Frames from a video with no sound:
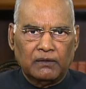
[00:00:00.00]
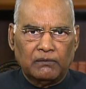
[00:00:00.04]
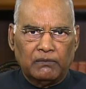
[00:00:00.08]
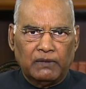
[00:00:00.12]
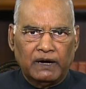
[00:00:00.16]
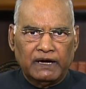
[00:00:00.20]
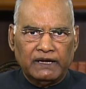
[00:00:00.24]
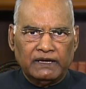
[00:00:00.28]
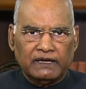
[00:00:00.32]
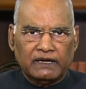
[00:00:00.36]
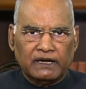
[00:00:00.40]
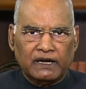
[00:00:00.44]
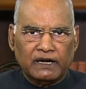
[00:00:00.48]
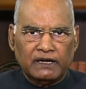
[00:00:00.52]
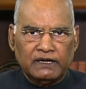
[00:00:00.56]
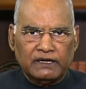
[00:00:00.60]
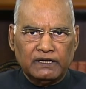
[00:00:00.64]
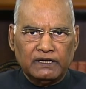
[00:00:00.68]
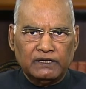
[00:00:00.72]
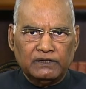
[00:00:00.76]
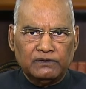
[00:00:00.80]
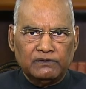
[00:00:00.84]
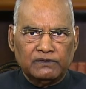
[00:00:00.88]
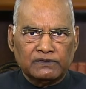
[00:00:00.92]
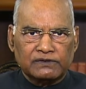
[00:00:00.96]
by
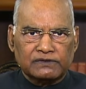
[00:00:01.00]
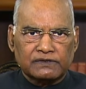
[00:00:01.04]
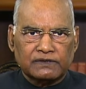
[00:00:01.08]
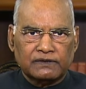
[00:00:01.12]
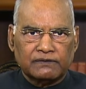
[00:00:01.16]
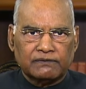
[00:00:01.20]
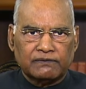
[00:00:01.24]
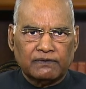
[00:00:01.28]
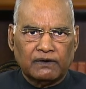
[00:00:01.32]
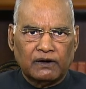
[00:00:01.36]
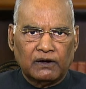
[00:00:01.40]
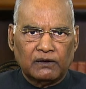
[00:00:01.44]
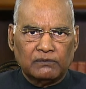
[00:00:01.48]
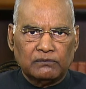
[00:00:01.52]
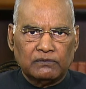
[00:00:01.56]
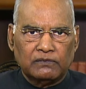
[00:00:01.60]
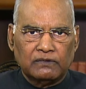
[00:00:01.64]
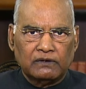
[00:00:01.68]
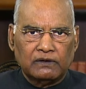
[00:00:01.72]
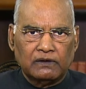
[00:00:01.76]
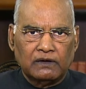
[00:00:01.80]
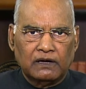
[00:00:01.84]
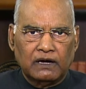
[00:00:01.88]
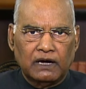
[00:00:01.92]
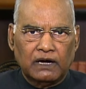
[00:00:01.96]
continuous reform
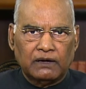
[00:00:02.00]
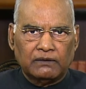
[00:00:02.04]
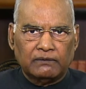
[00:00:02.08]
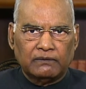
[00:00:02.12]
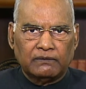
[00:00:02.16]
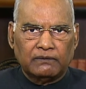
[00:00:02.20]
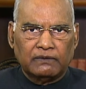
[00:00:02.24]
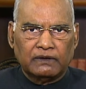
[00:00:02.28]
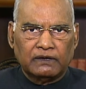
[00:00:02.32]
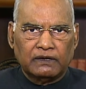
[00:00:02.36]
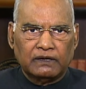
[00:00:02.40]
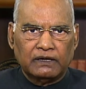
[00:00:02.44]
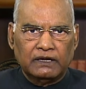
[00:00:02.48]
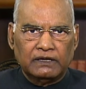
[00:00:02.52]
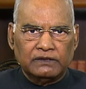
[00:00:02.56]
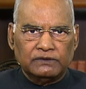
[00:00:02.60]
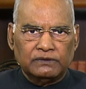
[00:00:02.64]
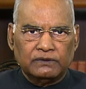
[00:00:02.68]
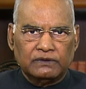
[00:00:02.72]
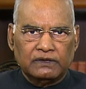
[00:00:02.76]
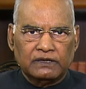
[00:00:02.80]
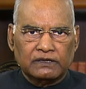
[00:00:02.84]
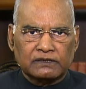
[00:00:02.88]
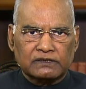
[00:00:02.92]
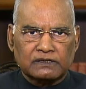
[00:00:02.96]
of our
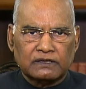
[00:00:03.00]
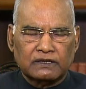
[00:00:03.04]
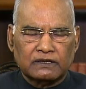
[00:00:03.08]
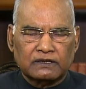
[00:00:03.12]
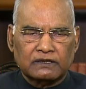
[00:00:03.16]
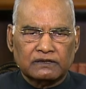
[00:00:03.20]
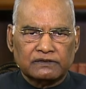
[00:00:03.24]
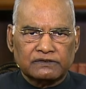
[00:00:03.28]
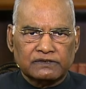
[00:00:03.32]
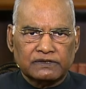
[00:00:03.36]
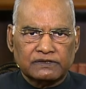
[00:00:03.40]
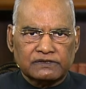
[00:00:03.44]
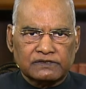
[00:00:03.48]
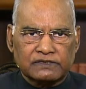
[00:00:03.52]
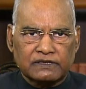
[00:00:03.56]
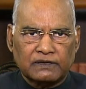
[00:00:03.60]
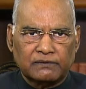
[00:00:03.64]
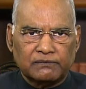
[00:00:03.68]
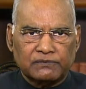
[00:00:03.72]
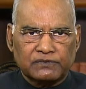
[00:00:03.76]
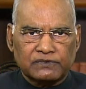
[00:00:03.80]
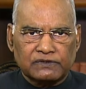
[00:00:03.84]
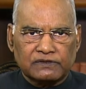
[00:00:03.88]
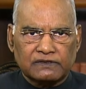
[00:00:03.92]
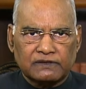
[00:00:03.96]
educational
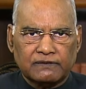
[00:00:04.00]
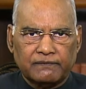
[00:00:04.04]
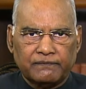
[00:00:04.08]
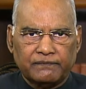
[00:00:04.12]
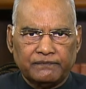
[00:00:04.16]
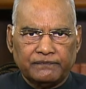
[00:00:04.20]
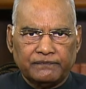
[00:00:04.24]
systems.